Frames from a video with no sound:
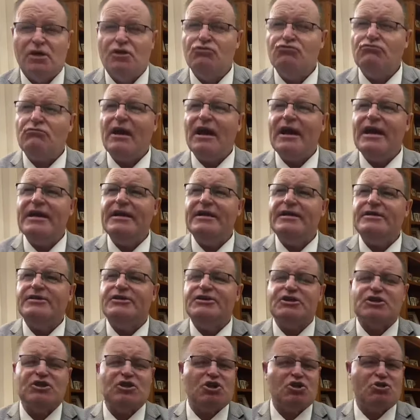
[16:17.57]
a greater
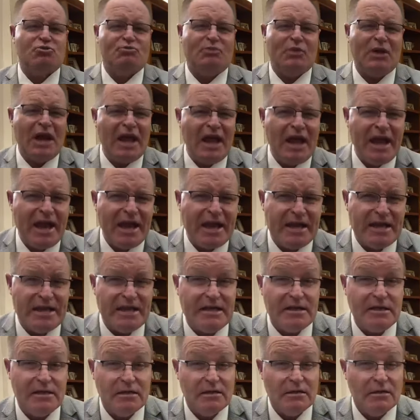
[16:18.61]

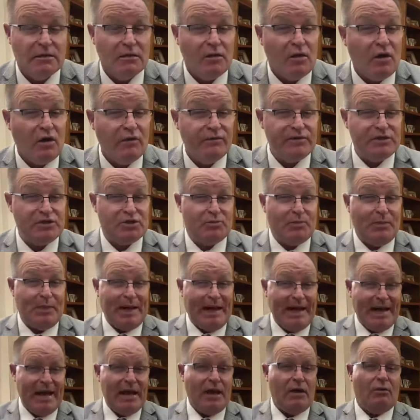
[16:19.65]
display of his
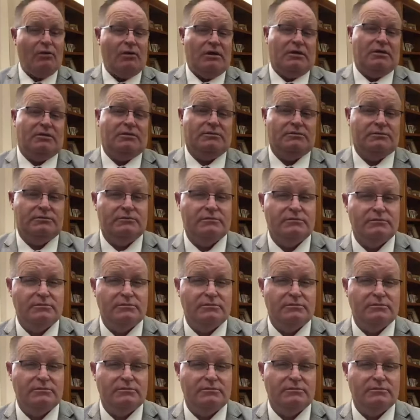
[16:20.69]
power.